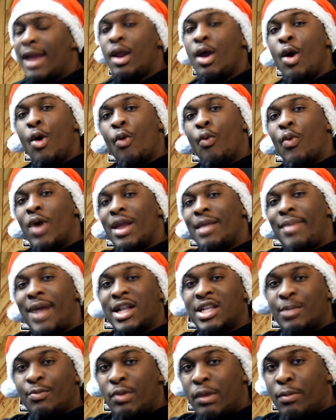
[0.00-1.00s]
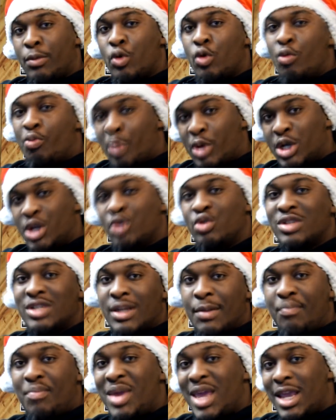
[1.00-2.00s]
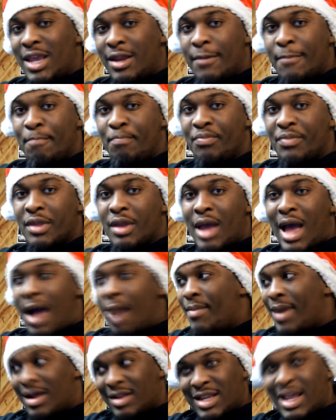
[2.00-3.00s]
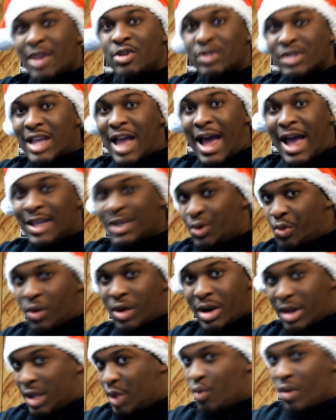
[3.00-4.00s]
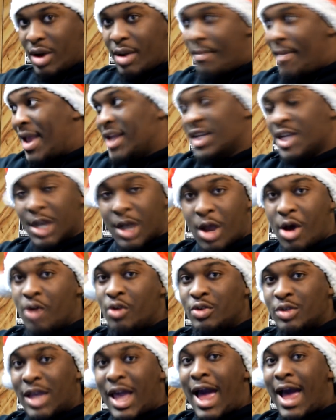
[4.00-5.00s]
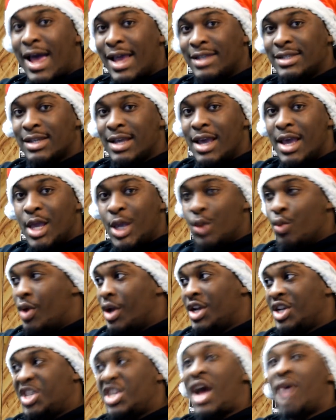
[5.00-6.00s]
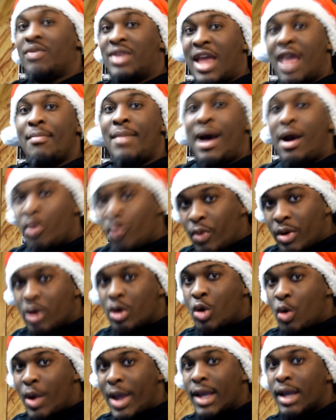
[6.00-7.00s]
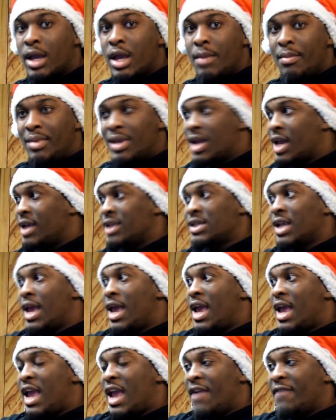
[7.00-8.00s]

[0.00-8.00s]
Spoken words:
hot, what about the people who produced the beat? How about those guys? You wanna mention those guys? You wanna shout them out real quick? Because